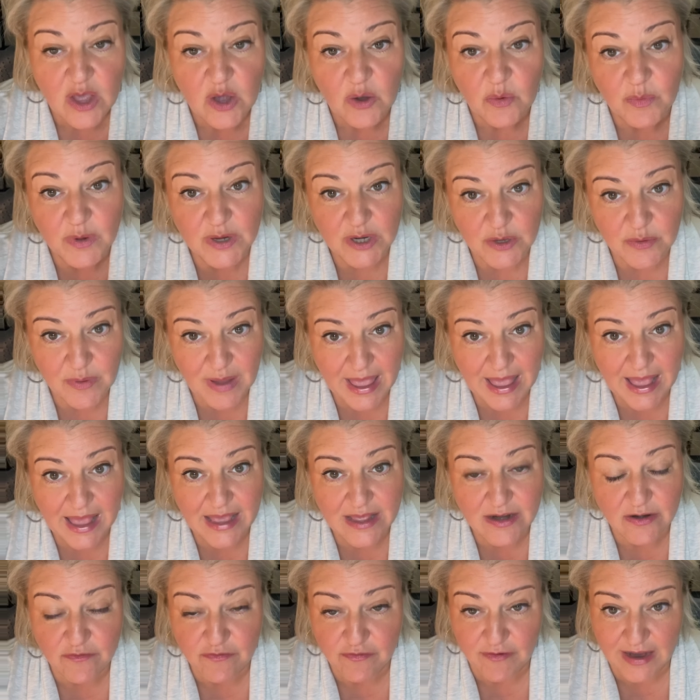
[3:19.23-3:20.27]
When you
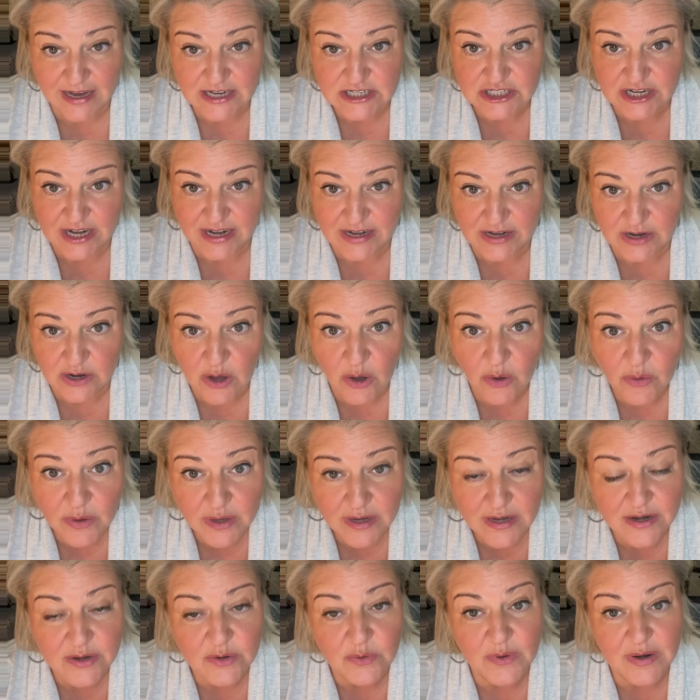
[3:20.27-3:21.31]
add fractionated
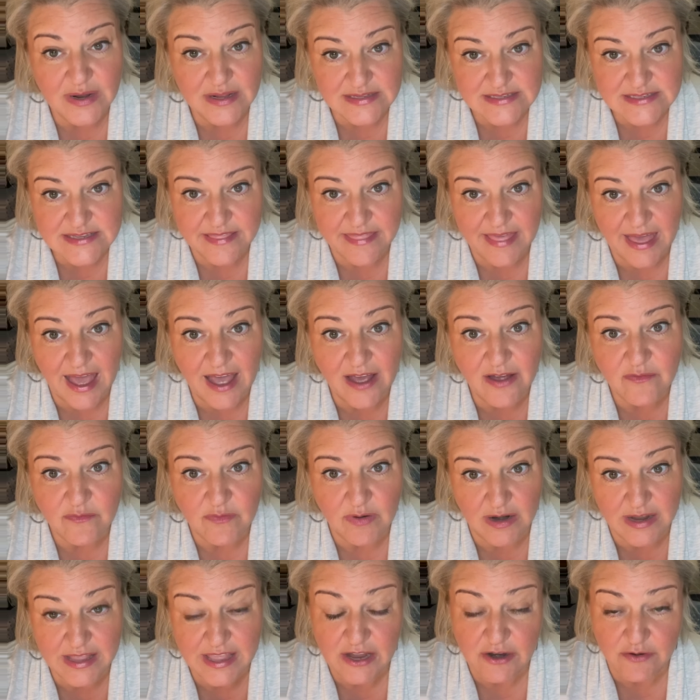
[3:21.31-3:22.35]
coconut oil to that, or
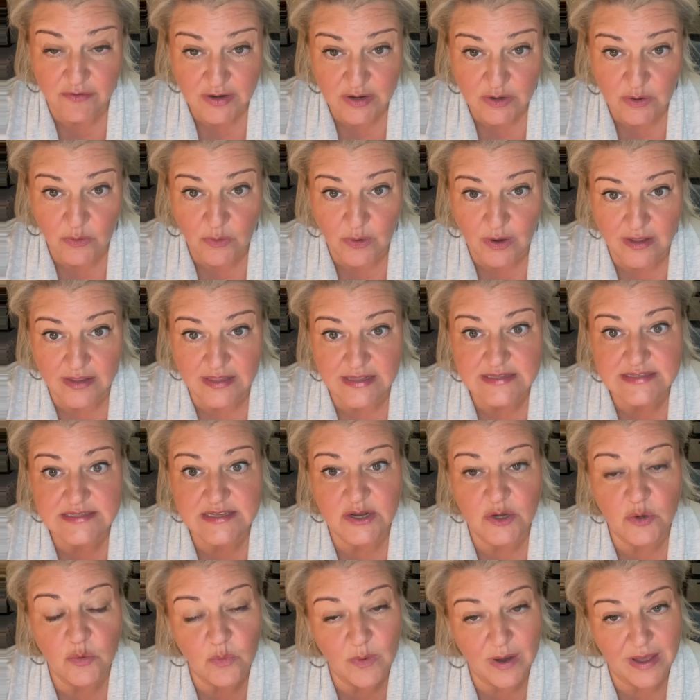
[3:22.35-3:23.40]
carrier oil, it's going
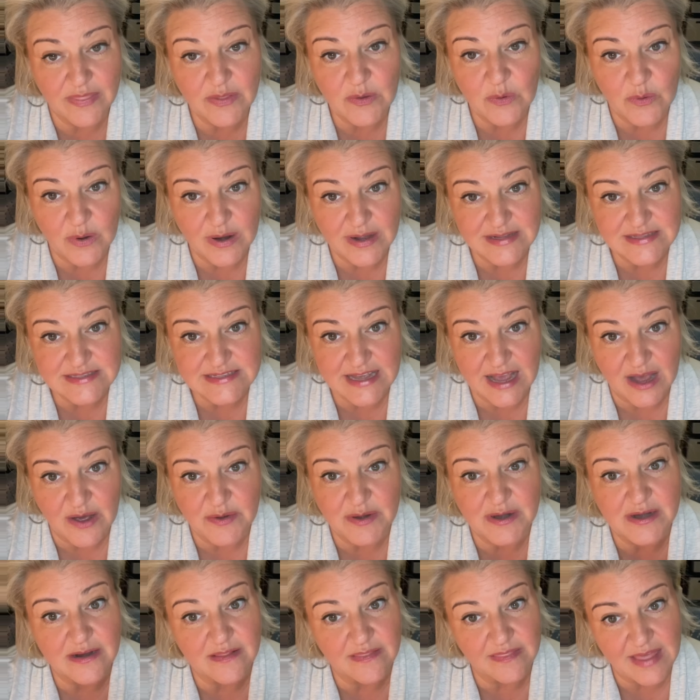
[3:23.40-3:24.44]
to weigh the oil down
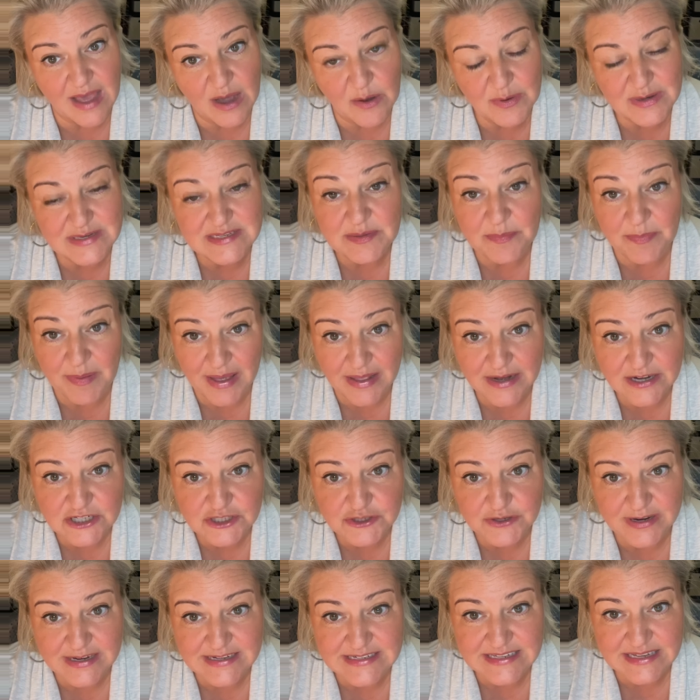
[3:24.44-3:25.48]
and allow it to
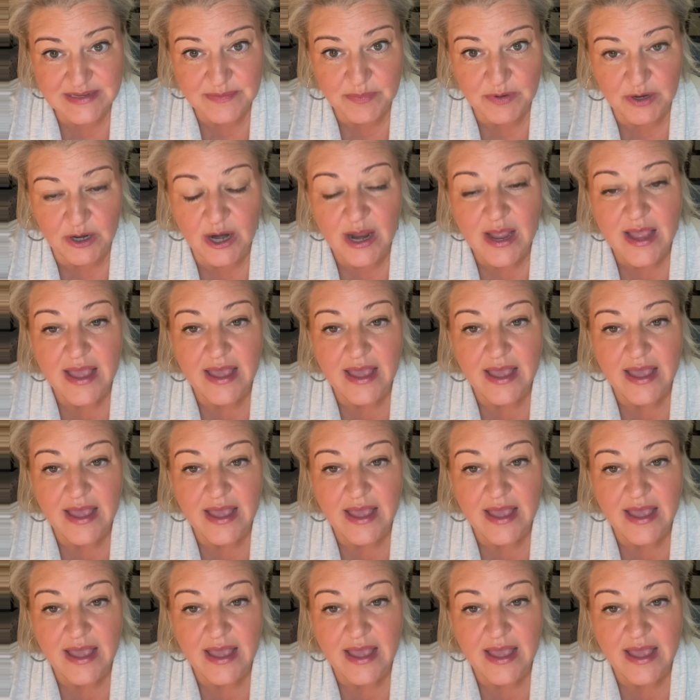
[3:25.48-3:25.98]
penetrate deeper